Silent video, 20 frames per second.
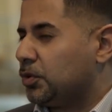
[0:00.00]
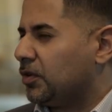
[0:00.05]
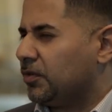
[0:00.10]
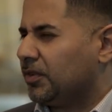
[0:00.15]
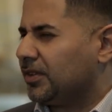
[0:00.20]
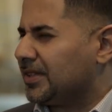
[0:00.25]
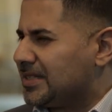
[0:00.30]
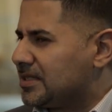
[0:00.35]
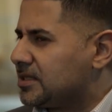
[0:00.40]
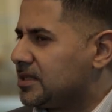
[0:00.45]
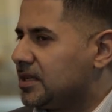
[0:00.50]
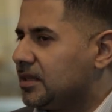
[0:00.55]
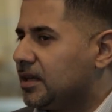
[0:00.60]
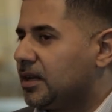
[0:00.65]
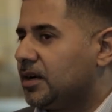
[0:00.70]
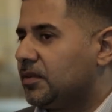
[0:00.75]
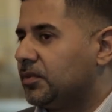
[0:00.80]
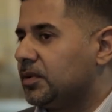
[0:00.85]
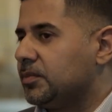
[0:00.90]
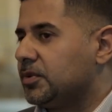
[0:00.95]
You wouldn't really see
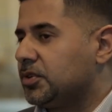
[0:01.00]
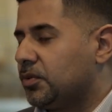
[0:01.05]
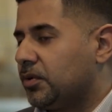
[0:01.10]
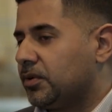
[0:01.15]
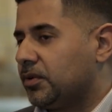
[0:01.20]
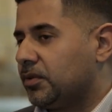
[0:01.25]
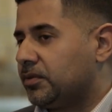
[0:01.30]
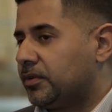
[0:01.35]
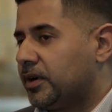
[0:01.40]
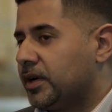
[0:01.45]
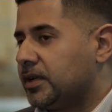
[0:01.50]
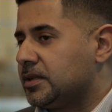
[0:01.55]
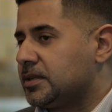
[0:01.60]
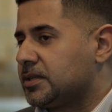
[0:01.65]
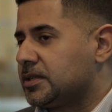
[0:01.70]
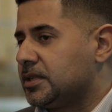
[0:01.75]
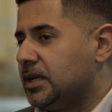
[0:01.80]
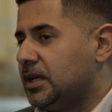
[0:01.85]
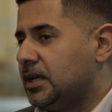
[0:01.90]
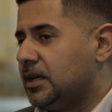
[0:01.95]
that in rheumatoid
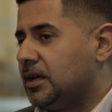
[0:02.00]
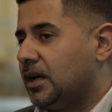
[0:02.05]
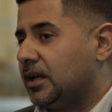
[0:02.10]
arthritis.